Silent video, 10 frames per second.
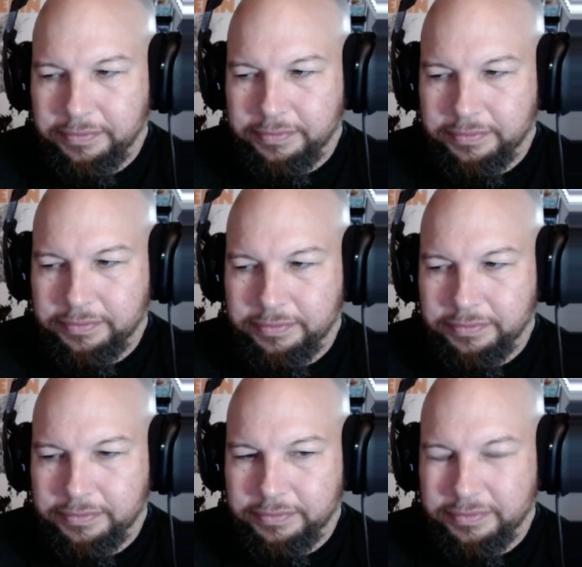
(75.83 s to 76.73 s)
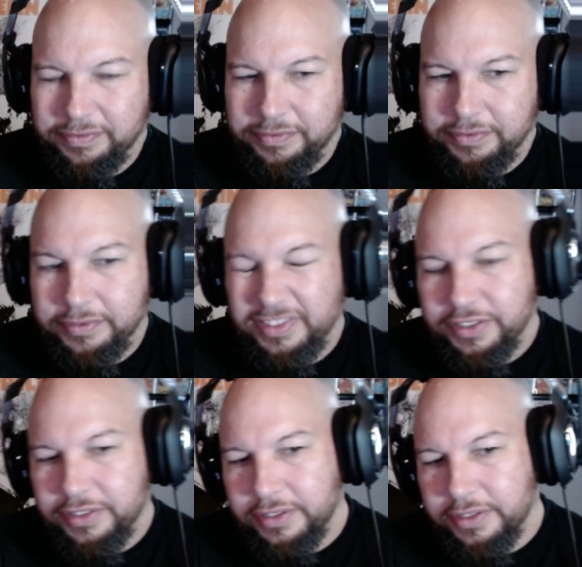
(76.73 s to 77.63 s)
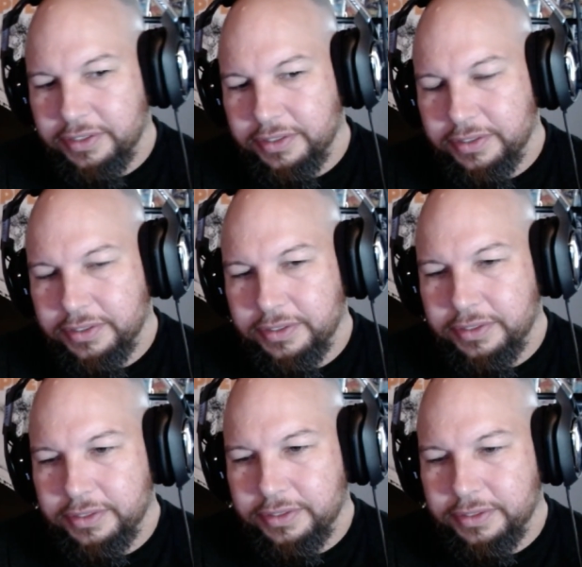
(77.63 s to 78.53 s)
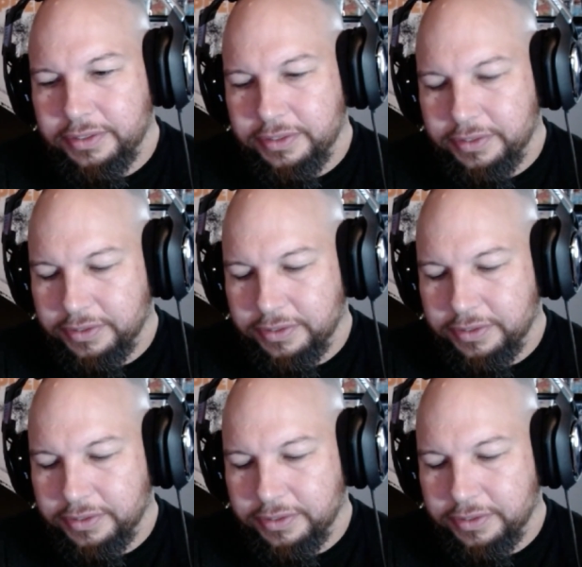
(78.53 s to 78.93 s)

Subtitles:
The person shown says nothing.